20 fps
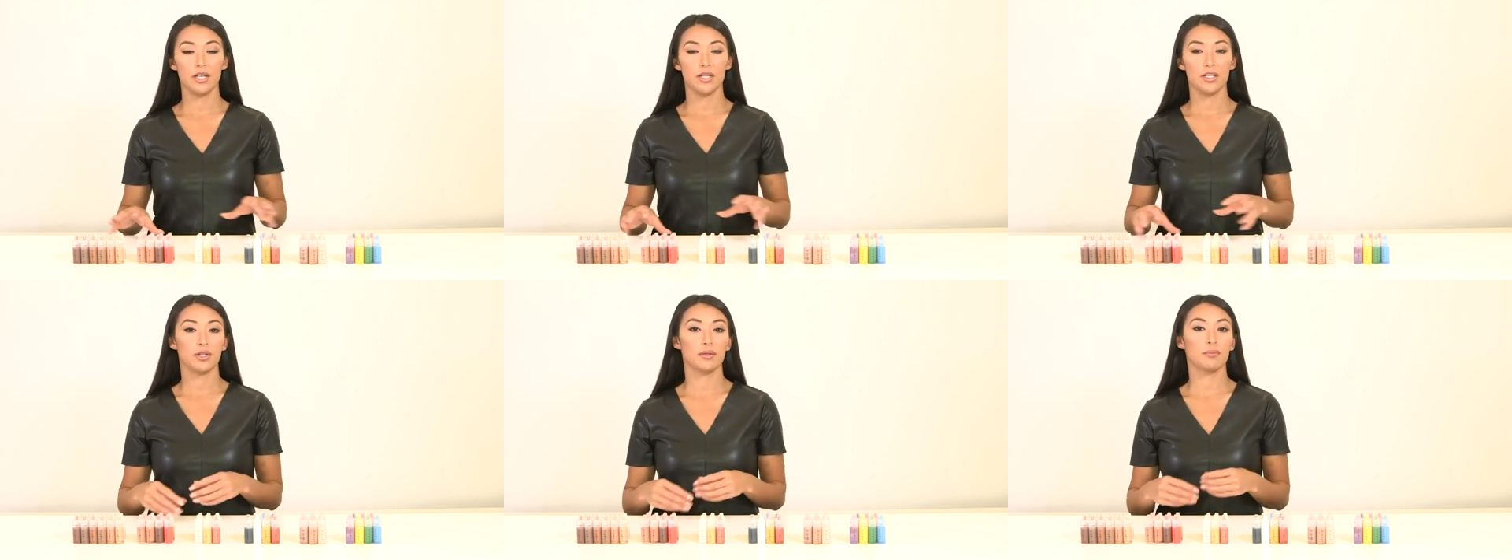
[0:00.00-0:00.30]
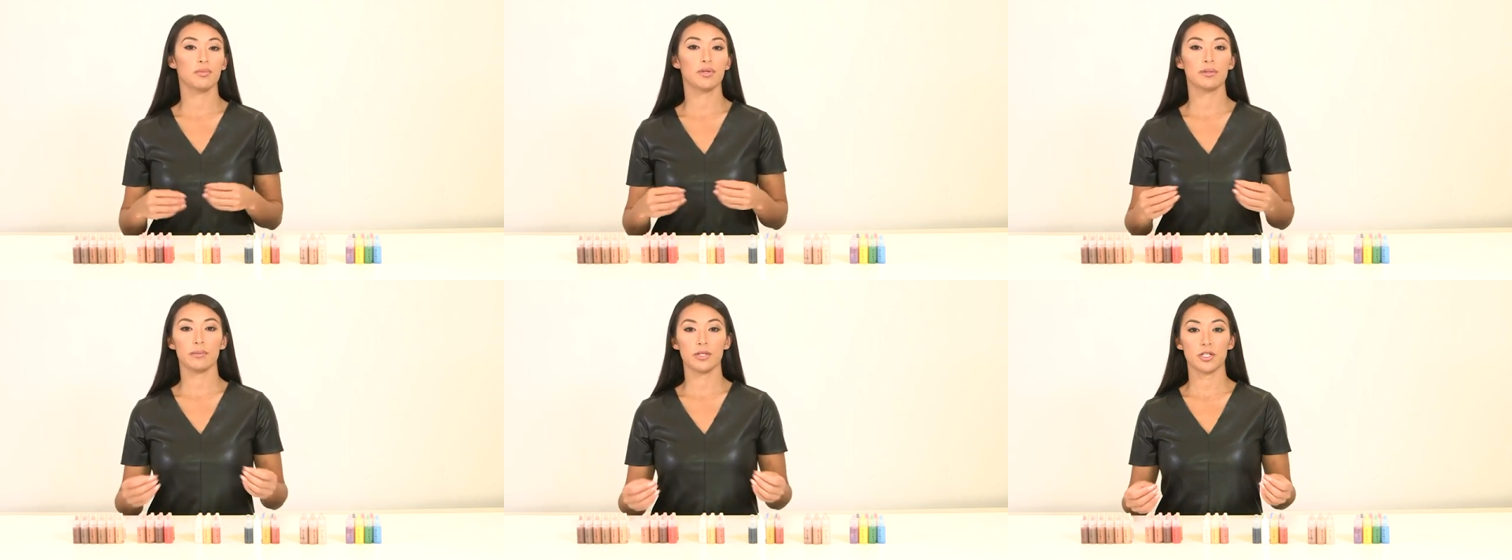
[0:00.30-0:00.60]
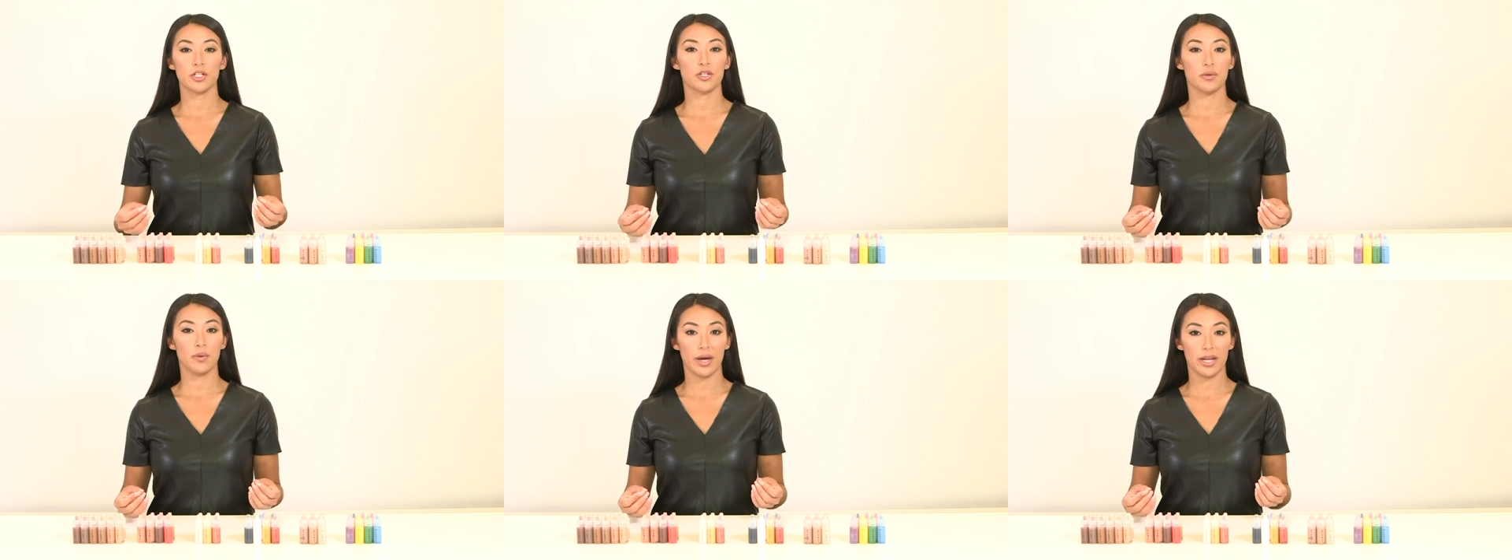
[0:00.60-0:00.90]
you can pretty
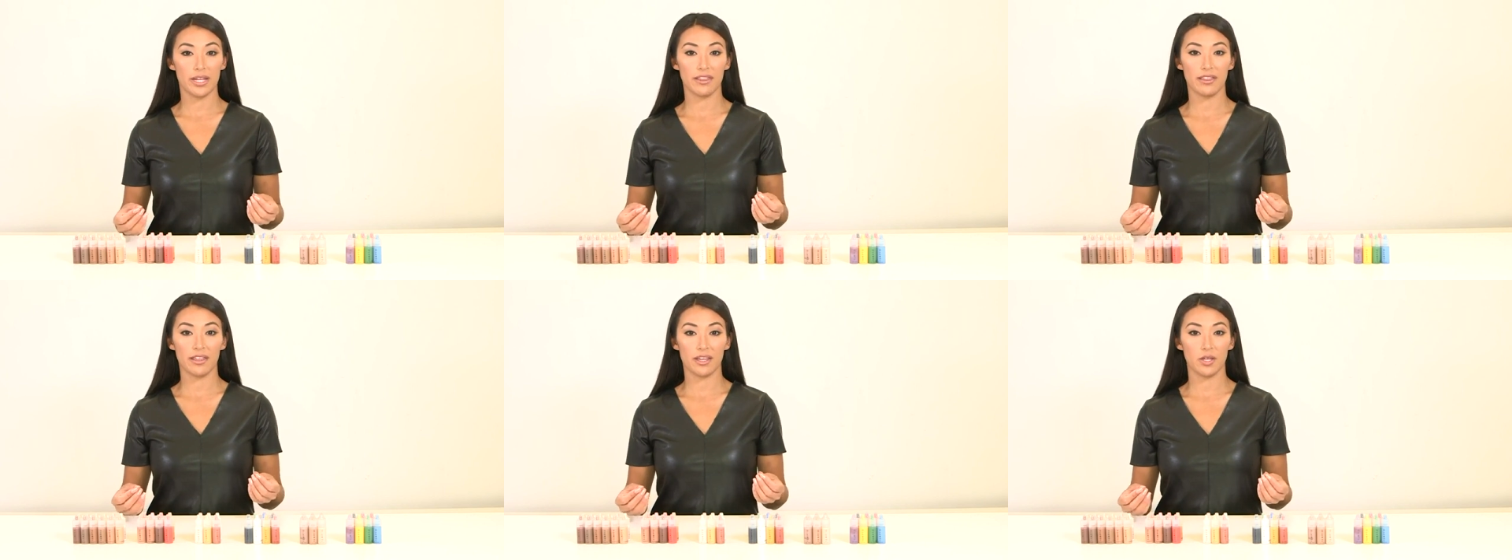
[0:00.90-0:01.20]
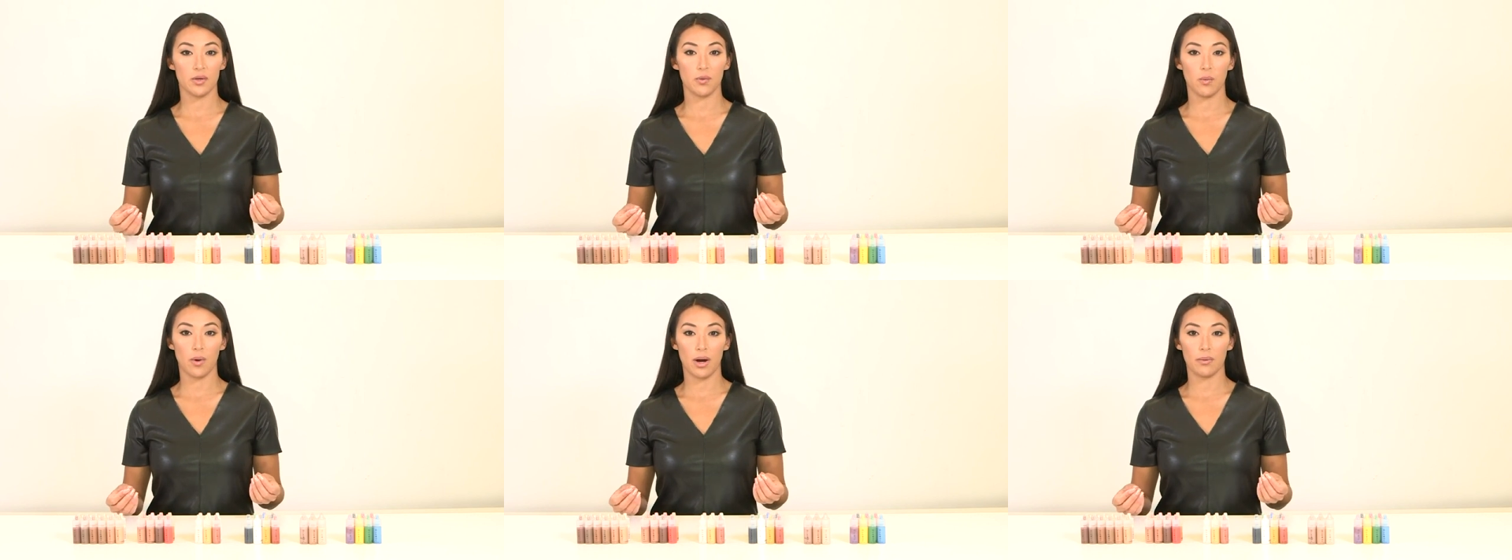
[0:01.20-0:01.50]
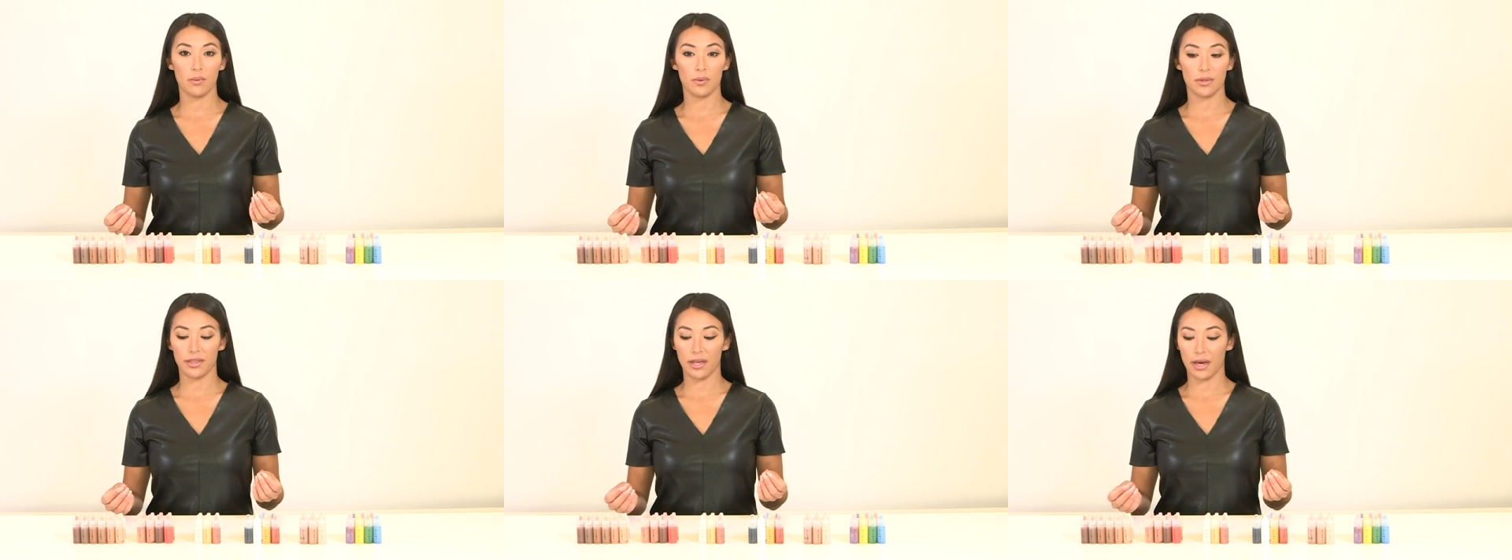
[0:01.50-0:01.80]
much do anything you
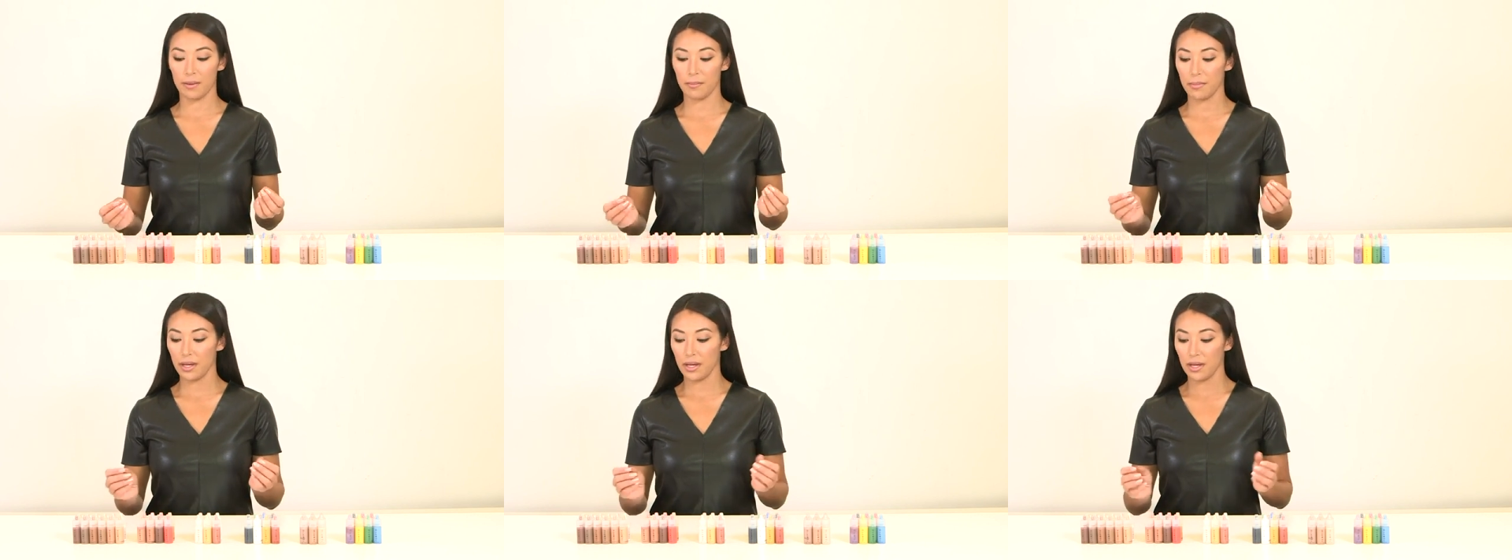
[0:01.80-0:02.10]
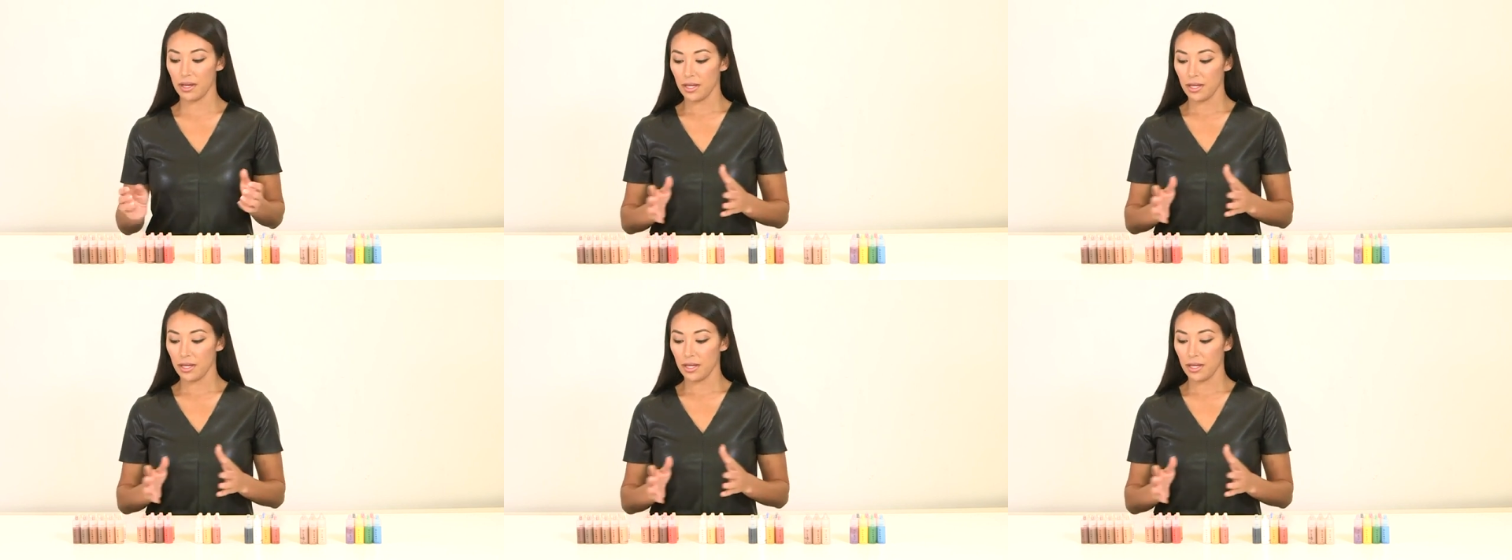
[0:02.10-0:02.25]
want with them.